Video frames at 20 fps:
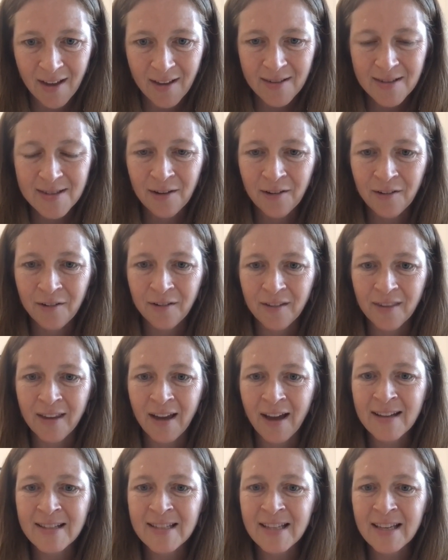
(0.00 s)
Huh. So the
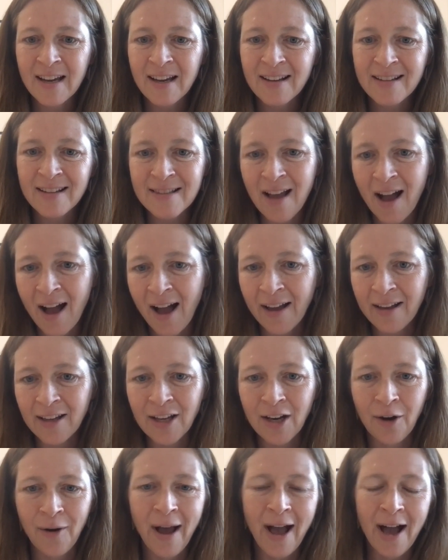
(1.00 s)
idea is not, you
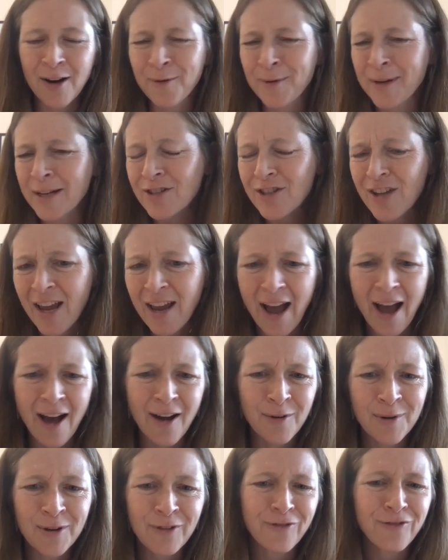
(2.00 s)
know, how do we change, how
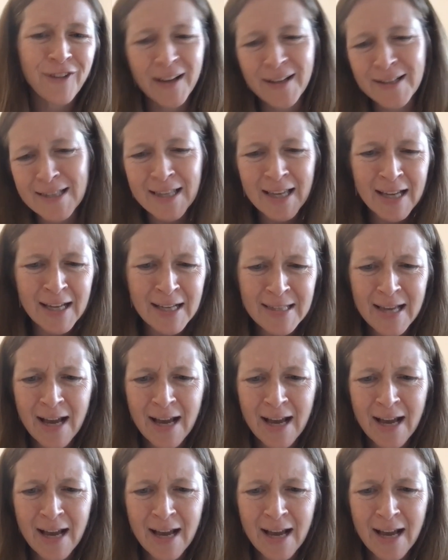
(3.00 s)
do we fix this?